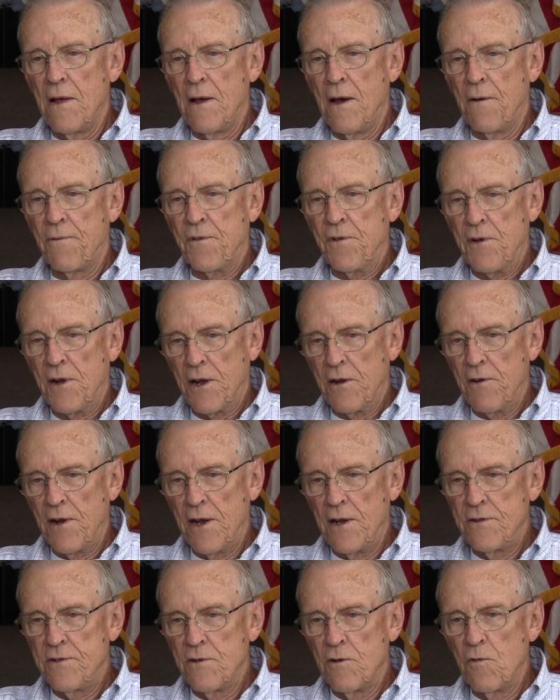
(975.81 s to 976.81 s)
after I
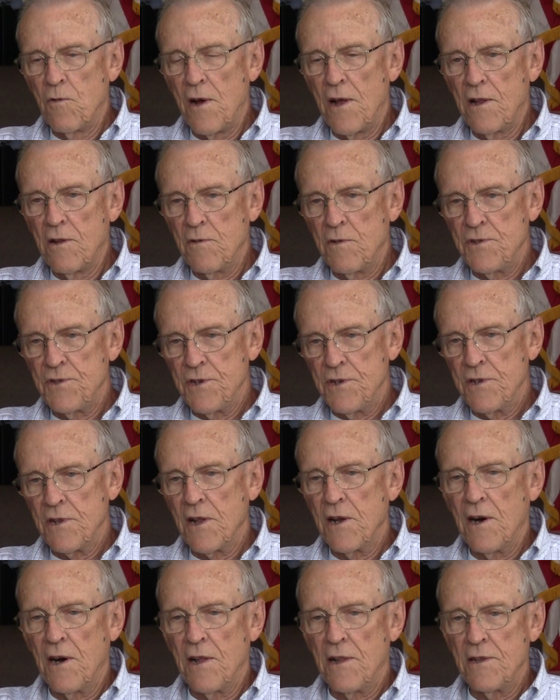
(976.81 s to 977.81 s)
graduated, while I was in
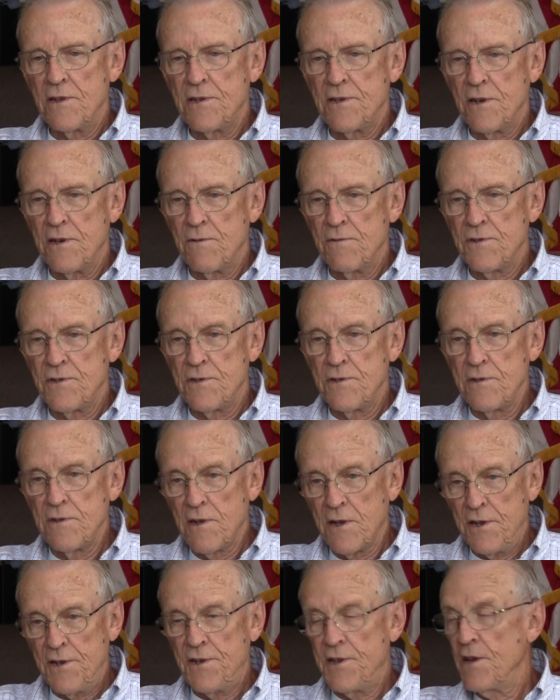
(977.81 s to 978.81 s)
college, I was
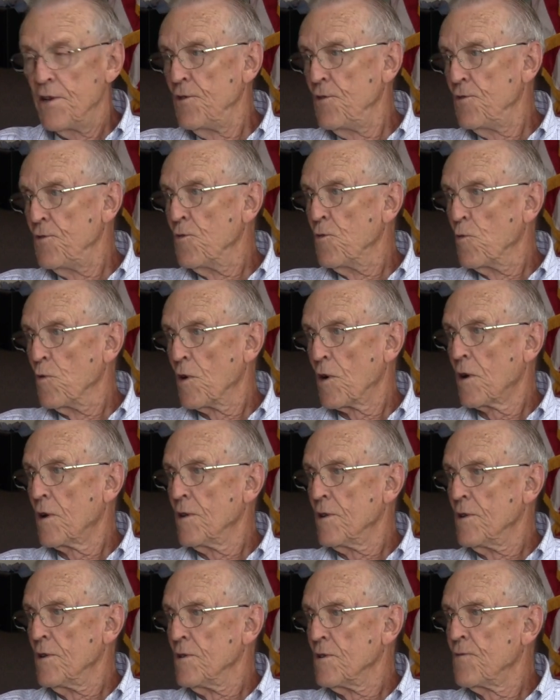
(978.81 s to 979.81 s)
continued to work
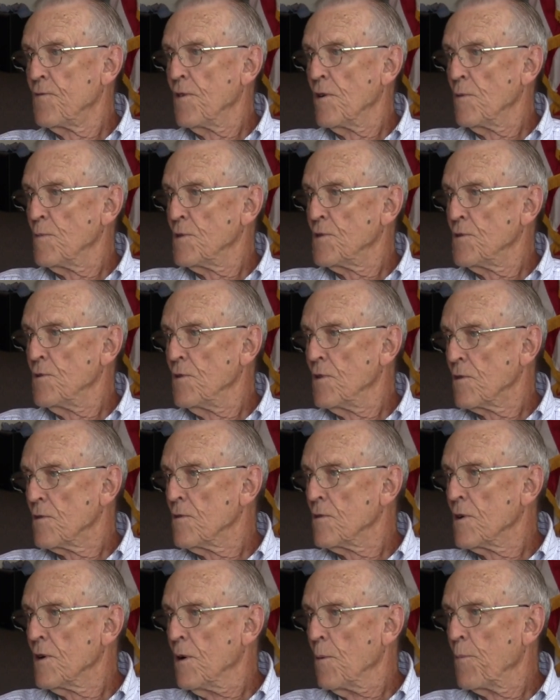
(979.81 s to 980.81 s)
at this
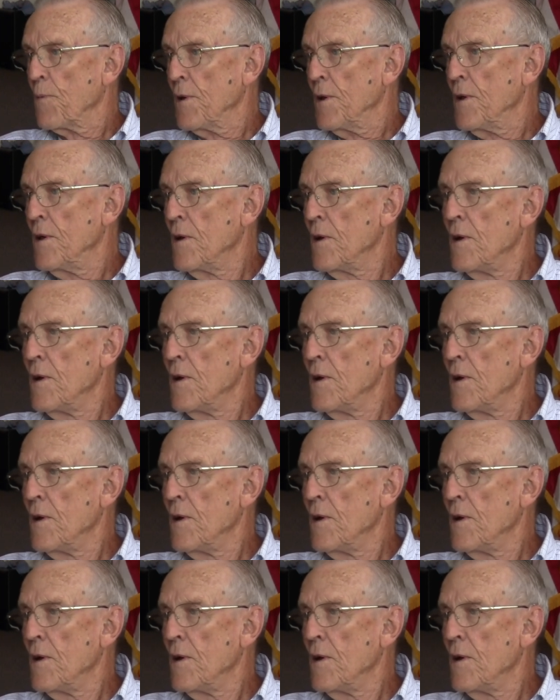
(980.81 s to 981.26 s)
pharmaceutical company.